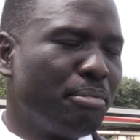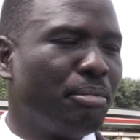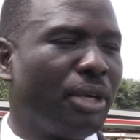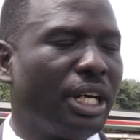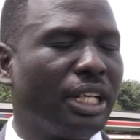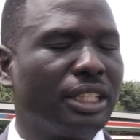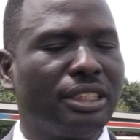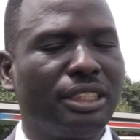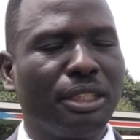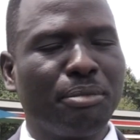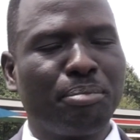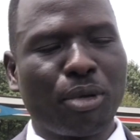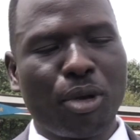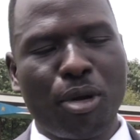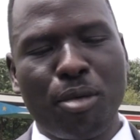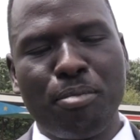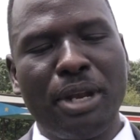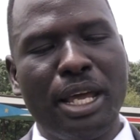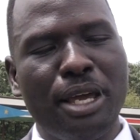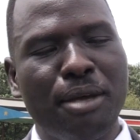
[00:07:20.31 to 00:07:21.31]
But the
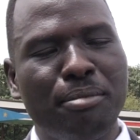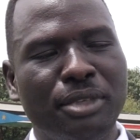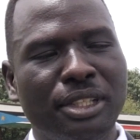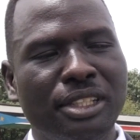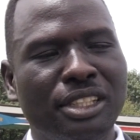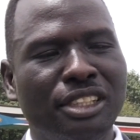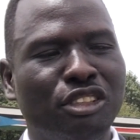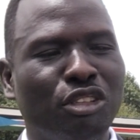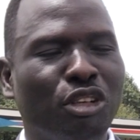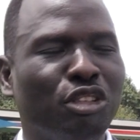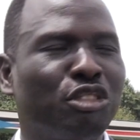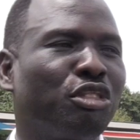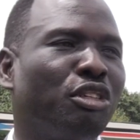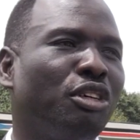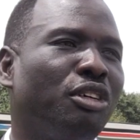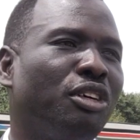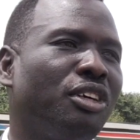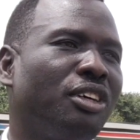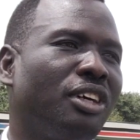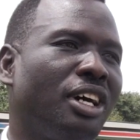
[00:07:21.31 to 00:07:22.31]
problem is
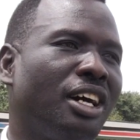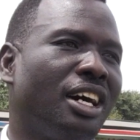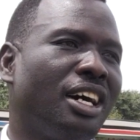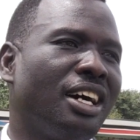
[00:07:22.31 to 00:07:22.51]
also